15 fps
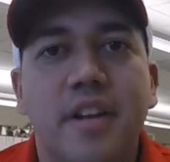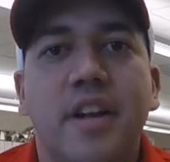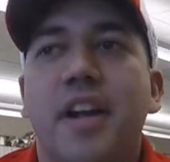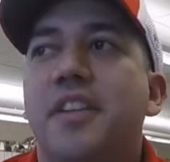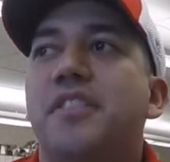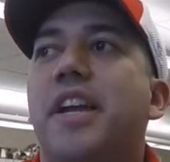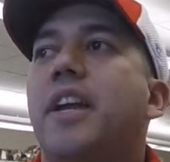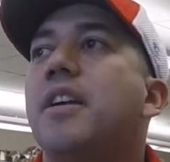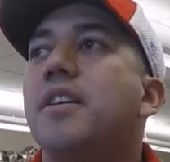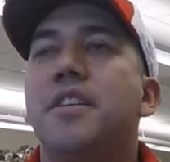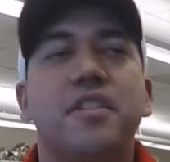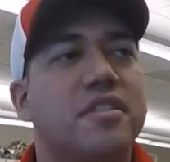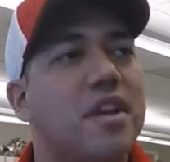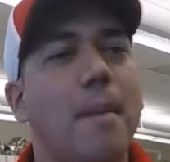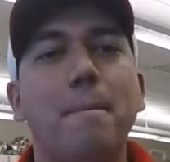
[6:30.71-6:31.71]
It's like
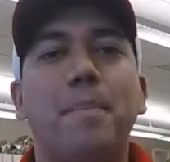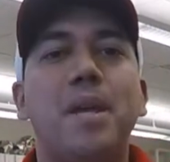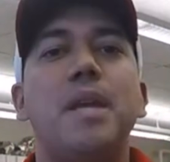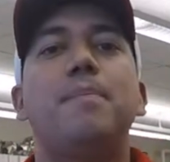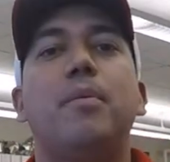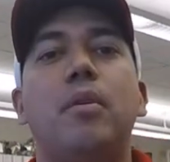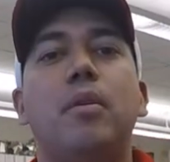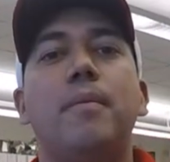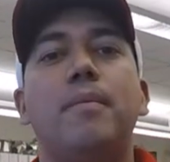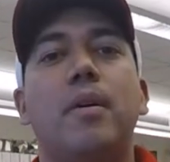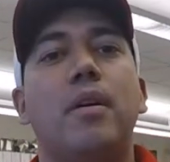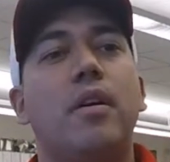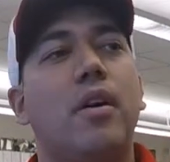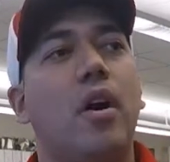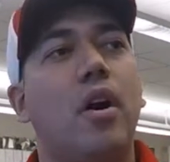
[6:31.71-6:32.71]
some people
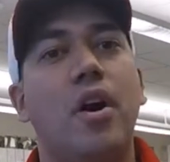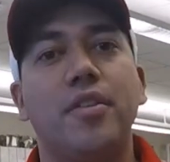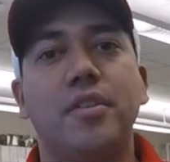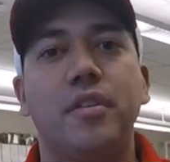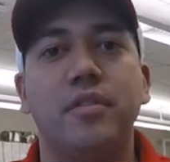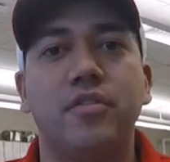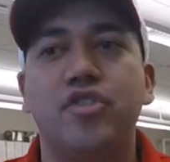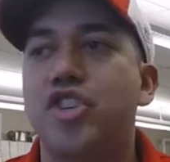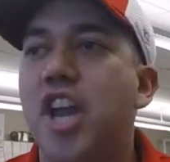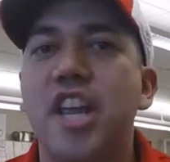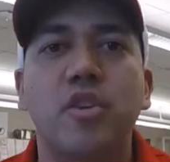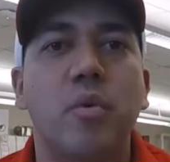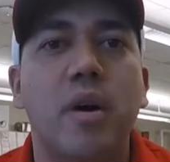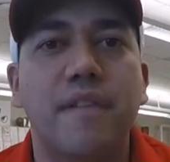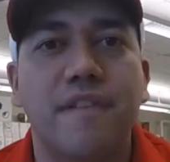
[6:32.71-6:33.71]
on
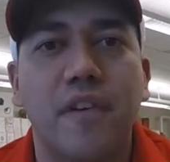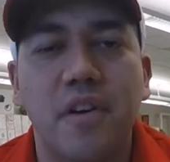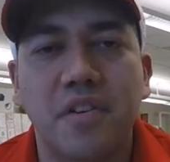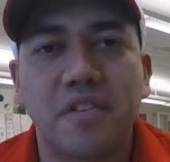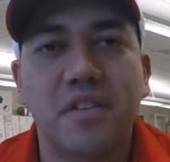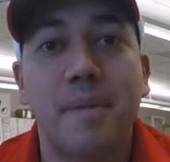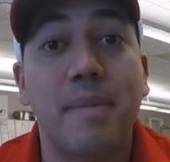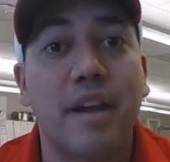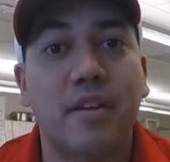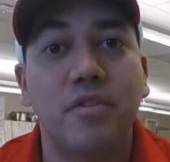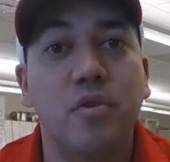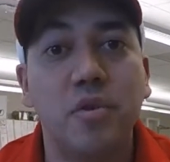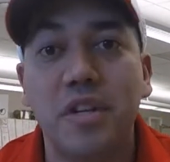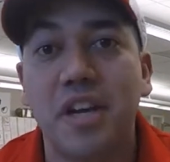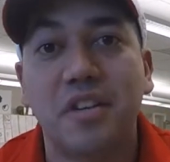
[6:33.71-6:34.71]
January 1st, they make
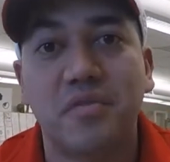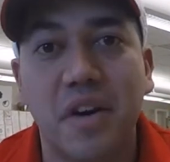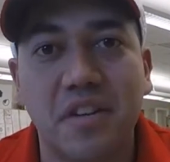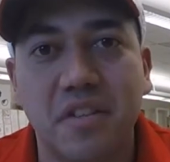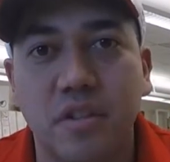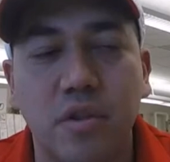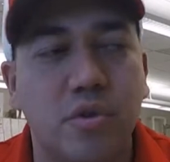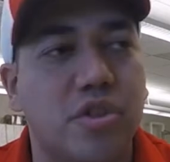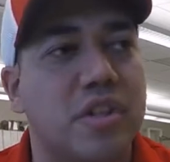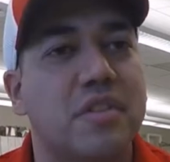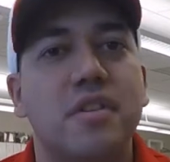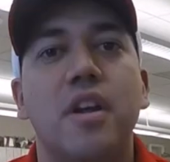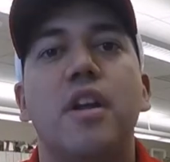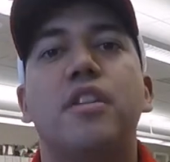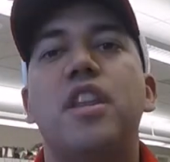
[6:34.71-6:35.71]
New Year's resolutions.